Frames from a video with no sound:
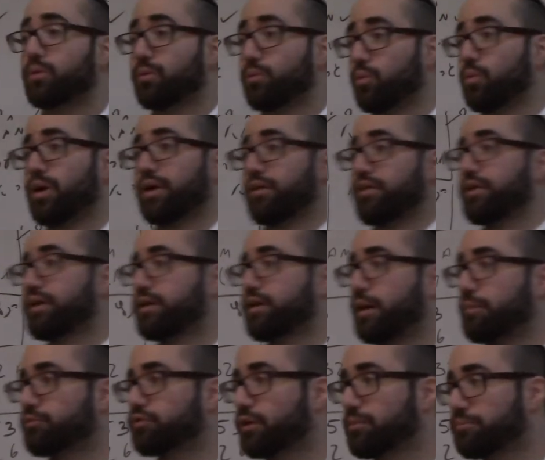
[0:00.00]
Where do they
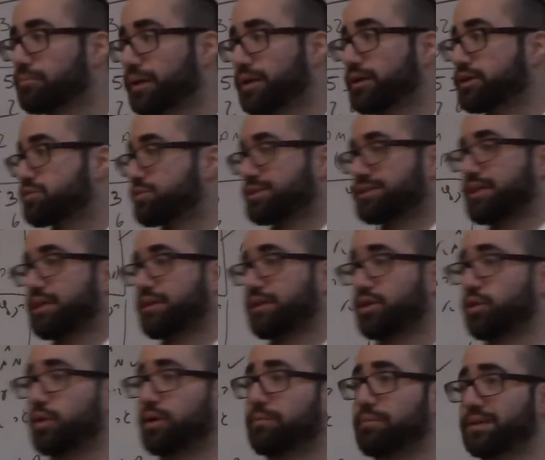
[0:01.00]
come from? Because we said the
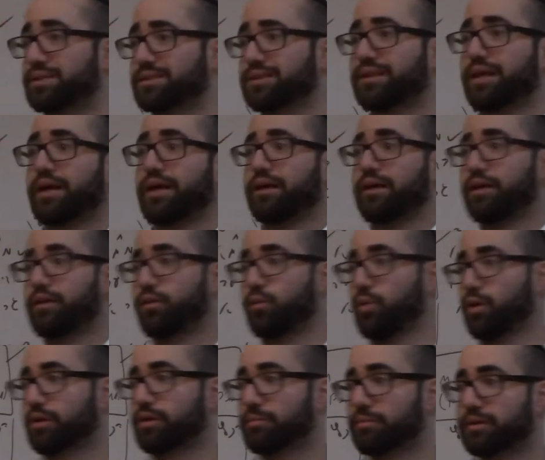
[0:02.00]
queen bees lay the
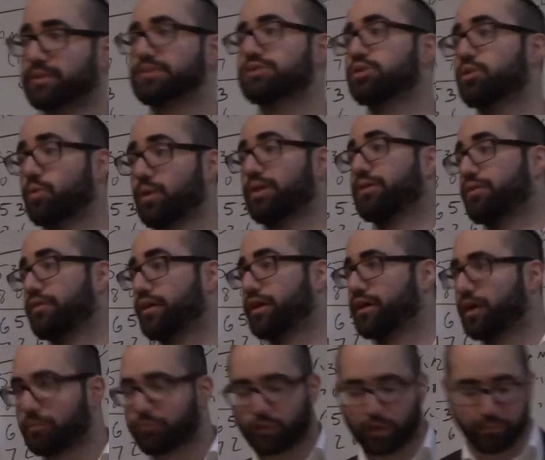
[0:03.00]
worker bees, so where did they
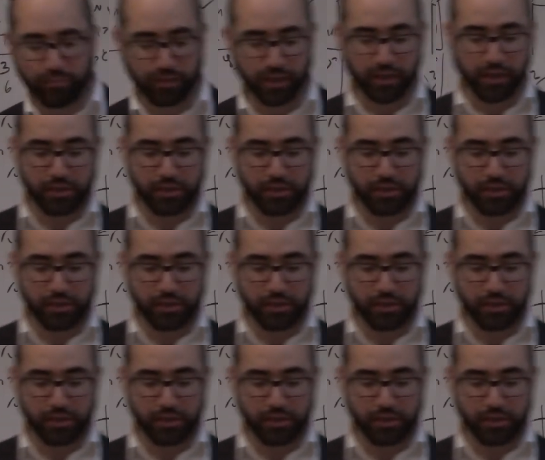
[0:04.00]
come from?